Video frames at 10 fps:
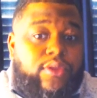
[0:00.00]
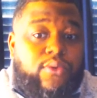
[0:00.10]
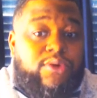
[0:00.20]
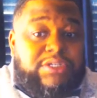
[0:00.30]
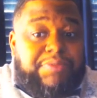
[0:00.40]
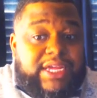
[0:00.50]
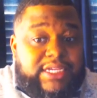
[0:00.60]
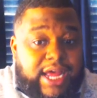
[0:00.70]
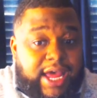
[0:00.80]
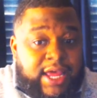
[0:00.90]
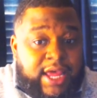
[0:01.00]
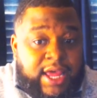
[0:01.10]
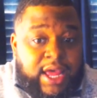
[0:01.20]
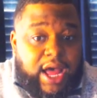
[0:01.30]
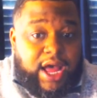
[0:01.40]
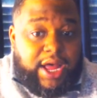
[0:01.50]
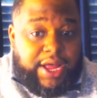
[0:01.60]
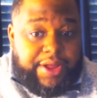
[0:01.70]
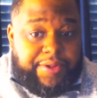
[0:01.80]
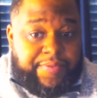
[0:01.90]
Which means that
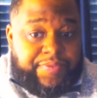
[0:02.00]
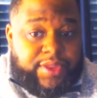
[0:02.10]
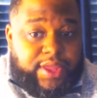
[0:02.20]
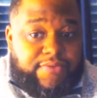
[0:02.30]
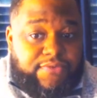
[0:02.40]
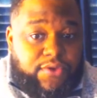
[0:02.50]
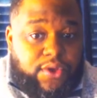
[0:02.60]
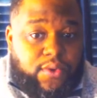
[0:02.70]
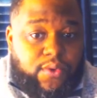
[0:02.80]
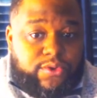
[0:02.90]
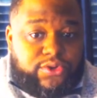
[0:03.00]
uh, if you